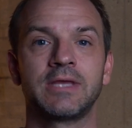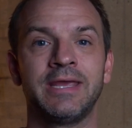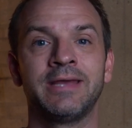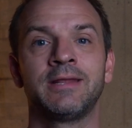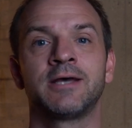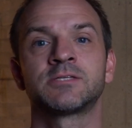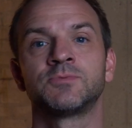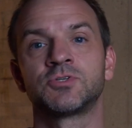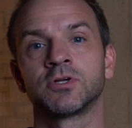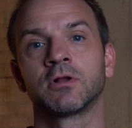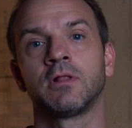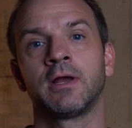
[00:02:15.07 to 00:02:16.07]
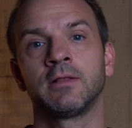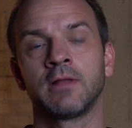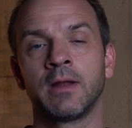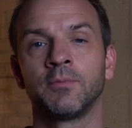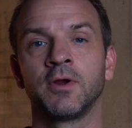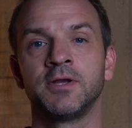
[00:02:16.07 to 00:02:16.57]
and has mature client
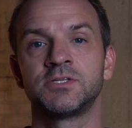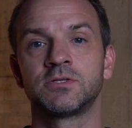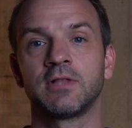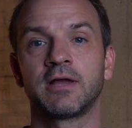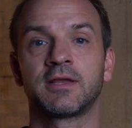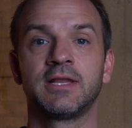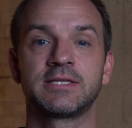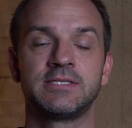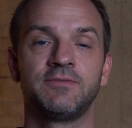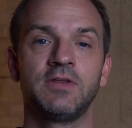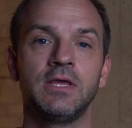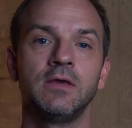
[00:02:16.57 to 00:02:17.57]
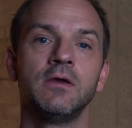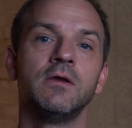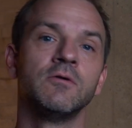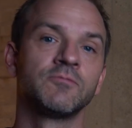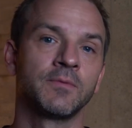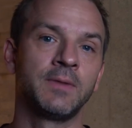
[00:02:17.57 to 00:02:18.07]
libraries to allow
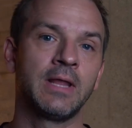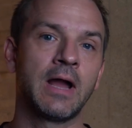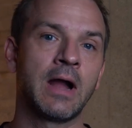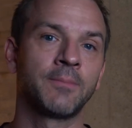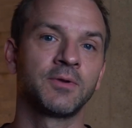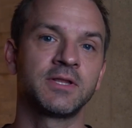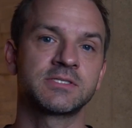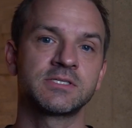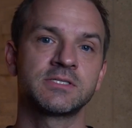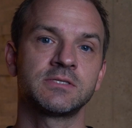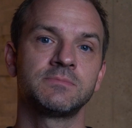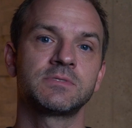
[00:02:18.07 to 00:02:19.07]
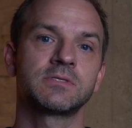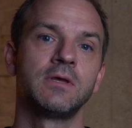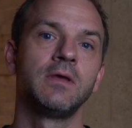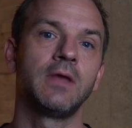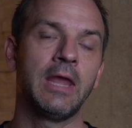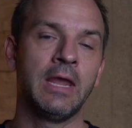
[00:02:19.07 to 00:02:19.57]
connectivity for many operating systems
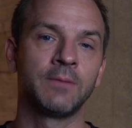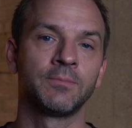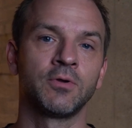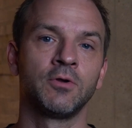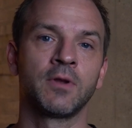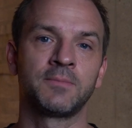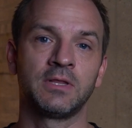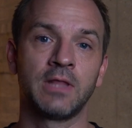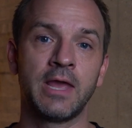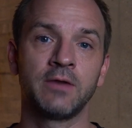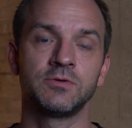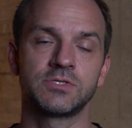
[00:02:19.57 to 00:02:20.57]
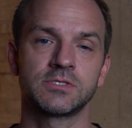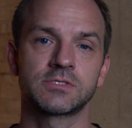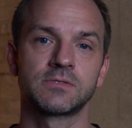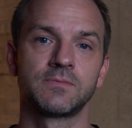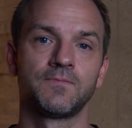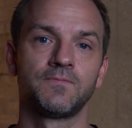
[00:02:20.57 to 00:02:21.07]
and programming languages.